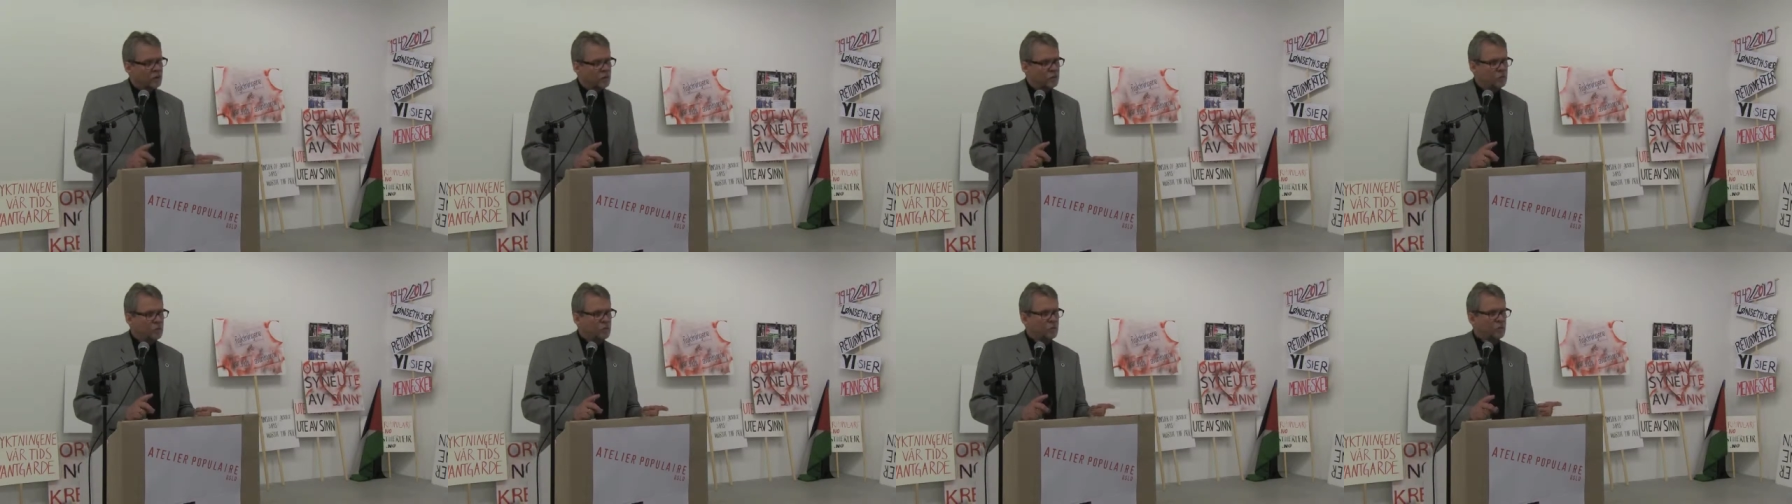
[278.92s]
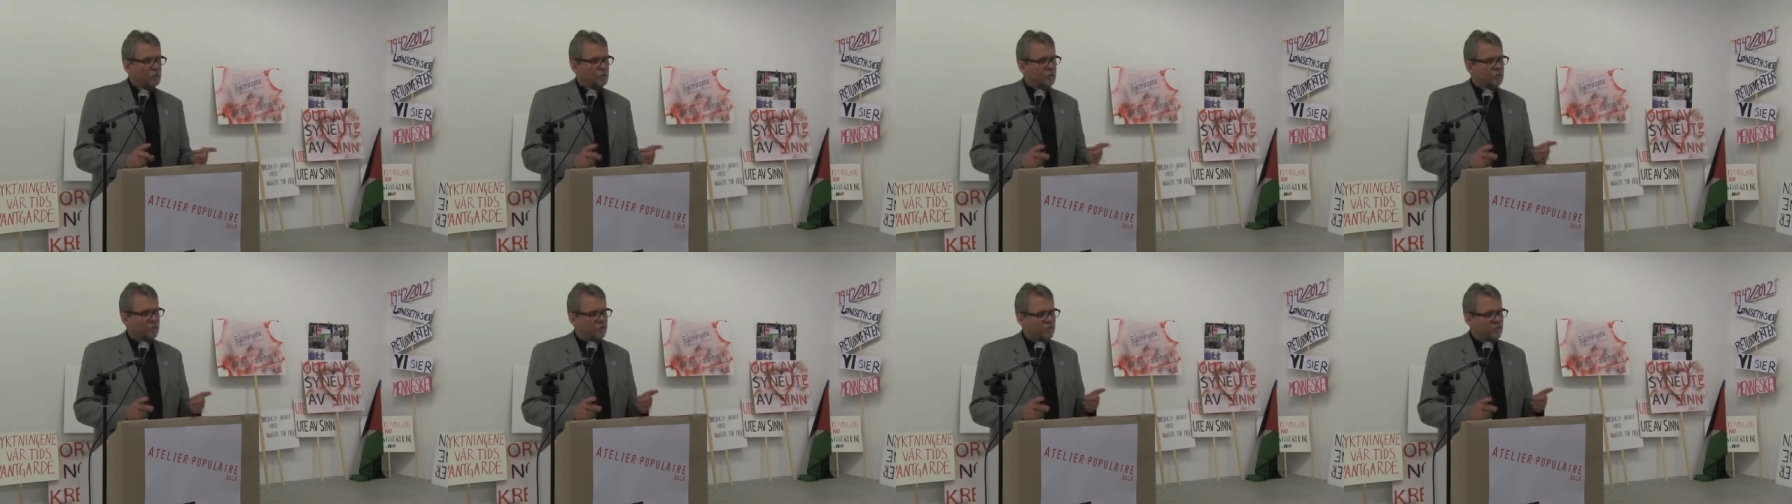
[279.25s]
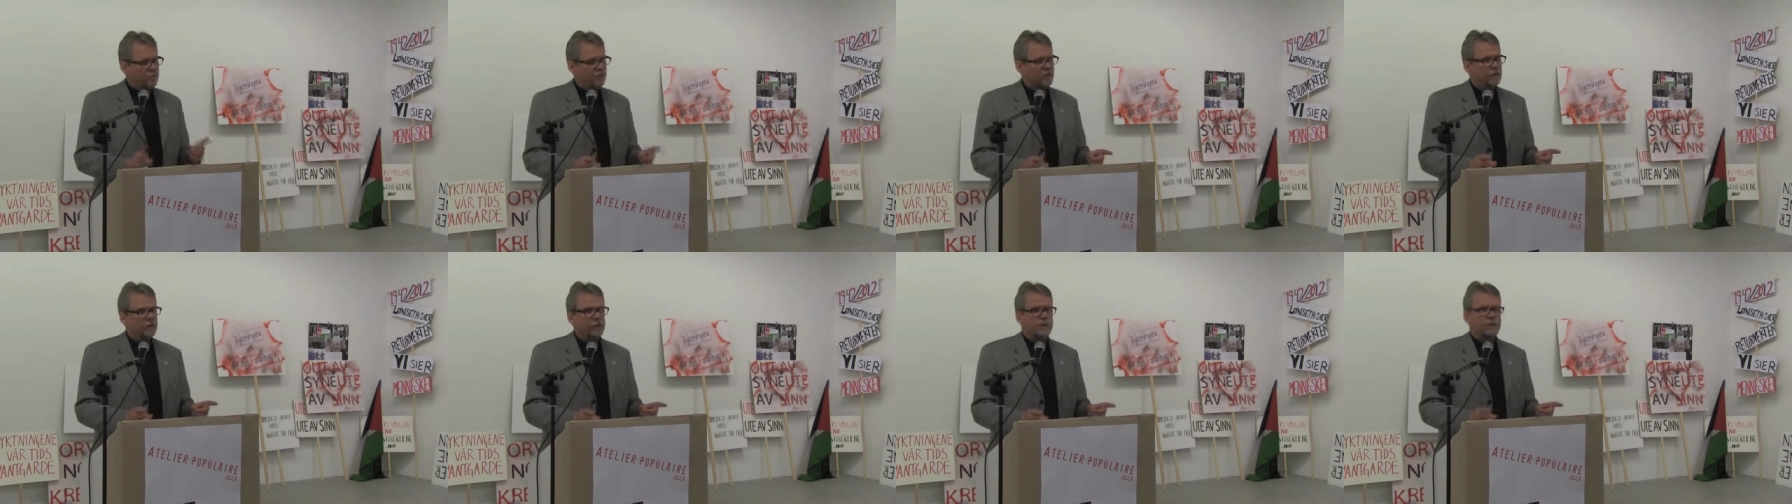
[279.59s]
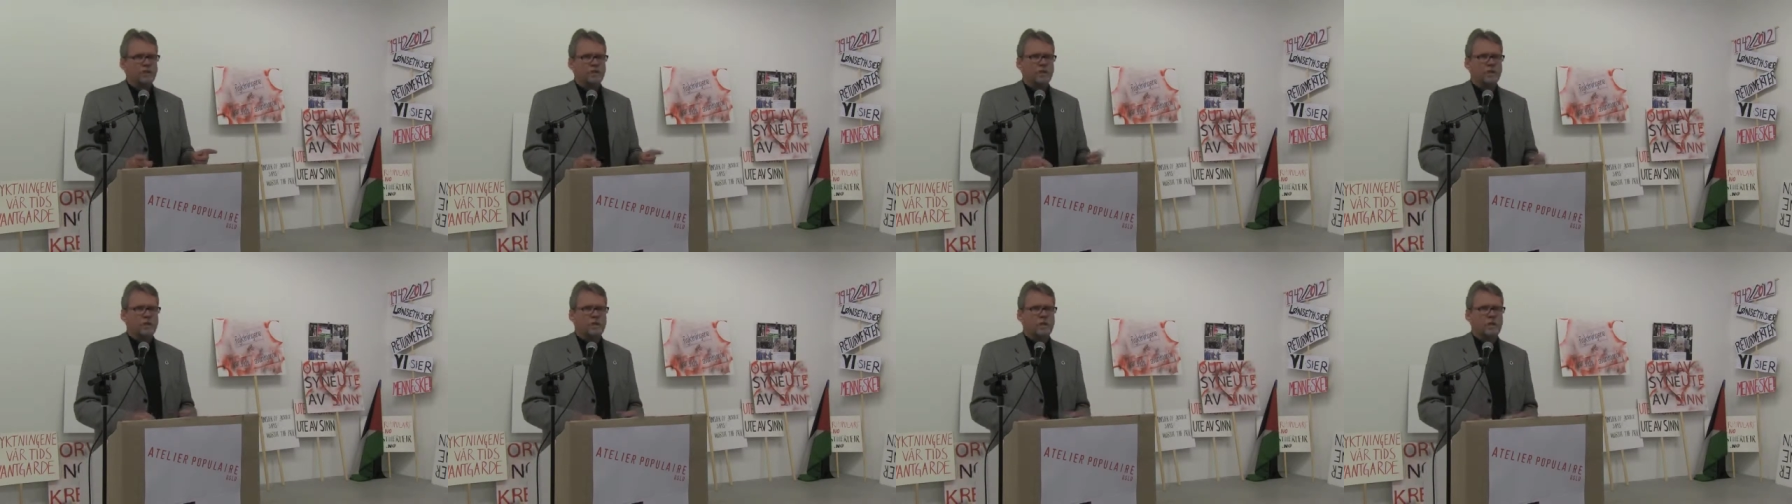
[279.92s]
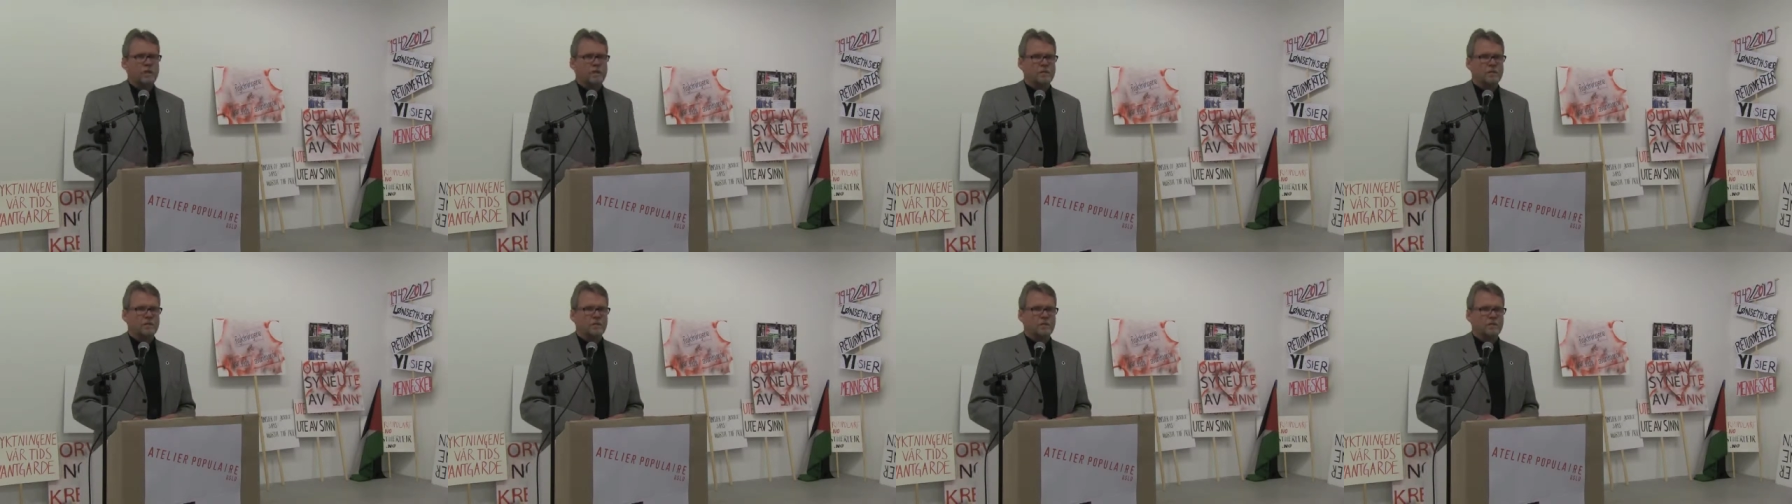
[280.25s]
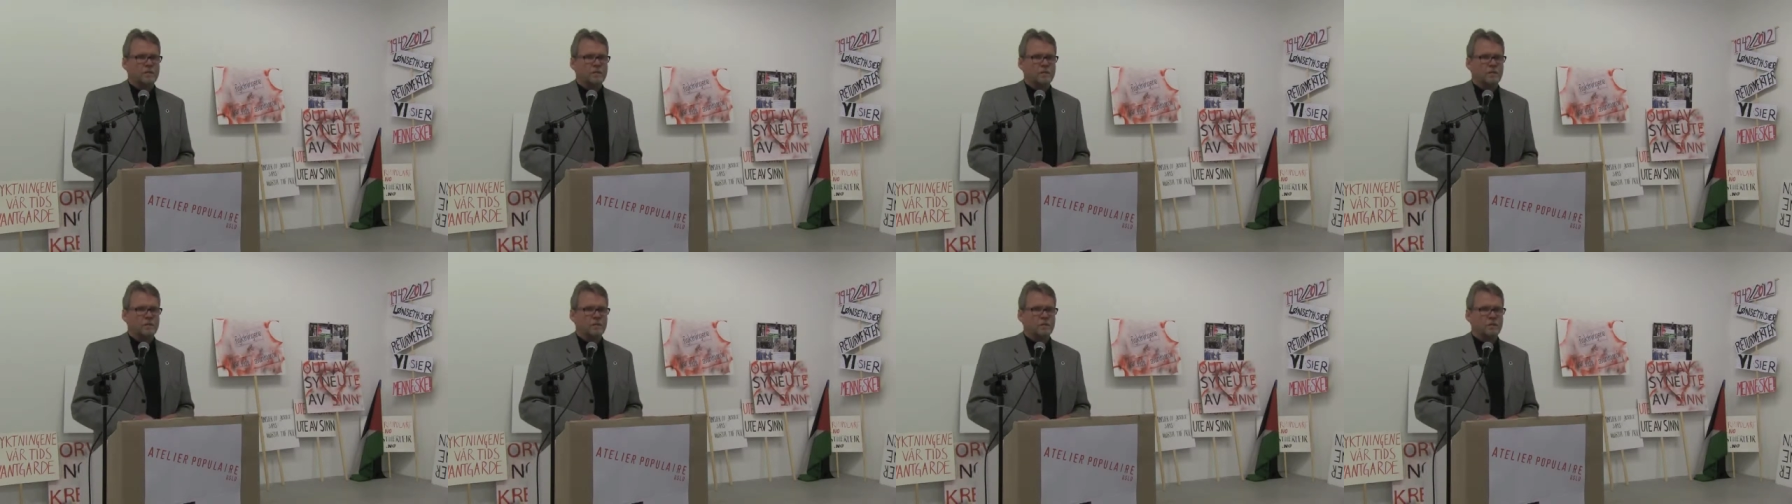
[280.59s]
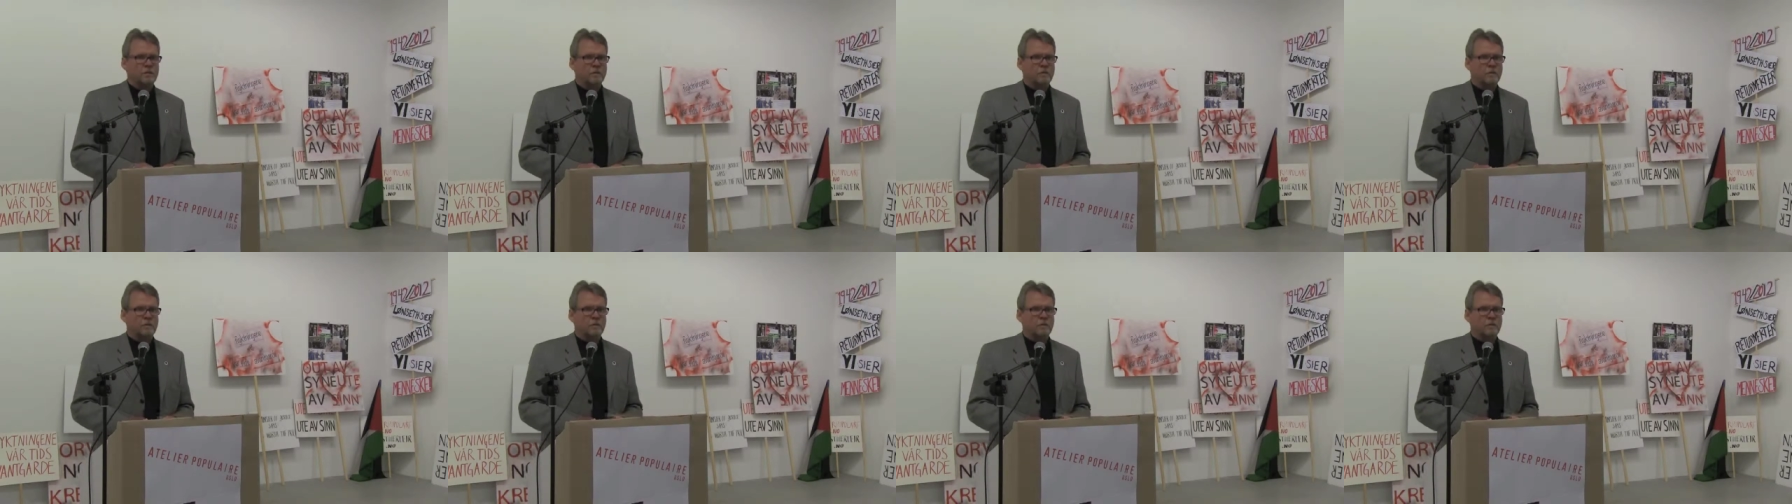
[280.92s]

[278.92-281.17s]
2 very close cases.